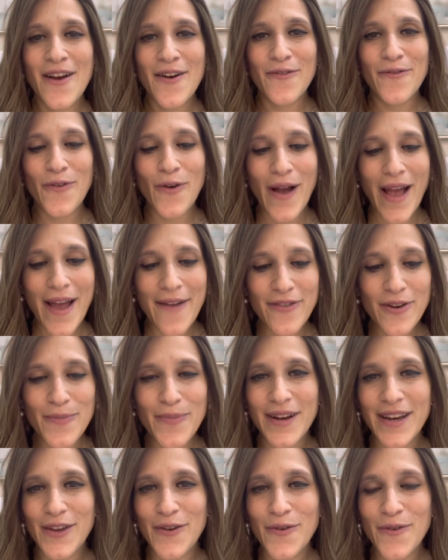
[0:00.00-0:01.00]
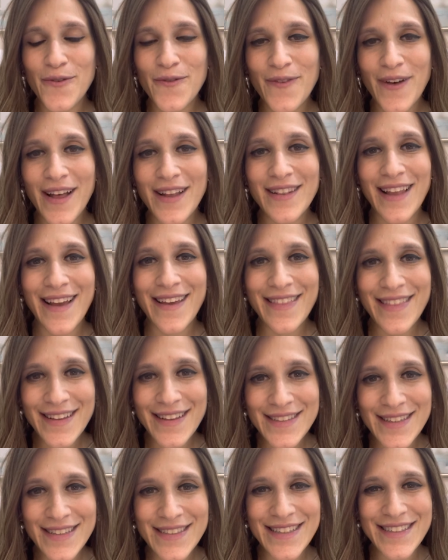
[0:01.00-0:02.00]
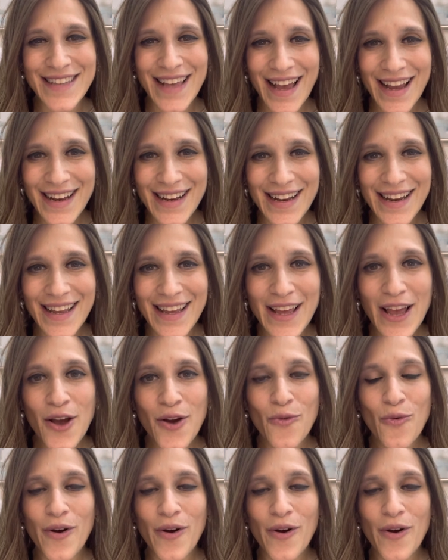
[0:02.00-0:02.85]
for everybody who felt like this is exactly